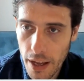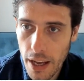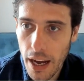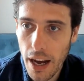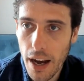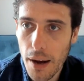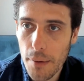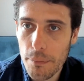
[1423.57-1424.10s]

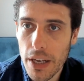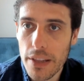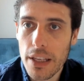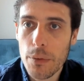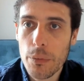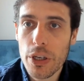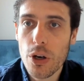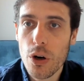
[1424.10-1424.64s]
And then
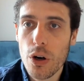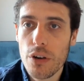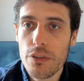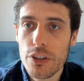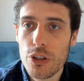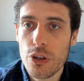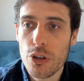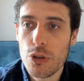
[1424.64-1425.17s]
we go over
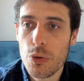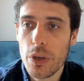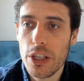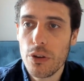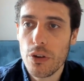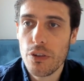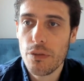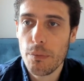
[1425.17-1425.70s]
to the
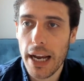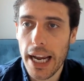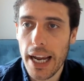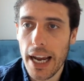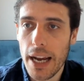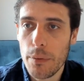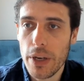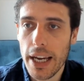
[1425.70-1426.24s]
23rd of May
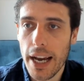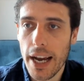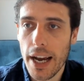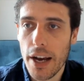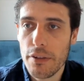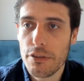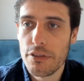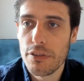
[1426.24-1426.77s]
and we
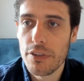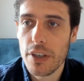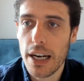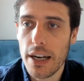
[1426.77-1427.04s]
have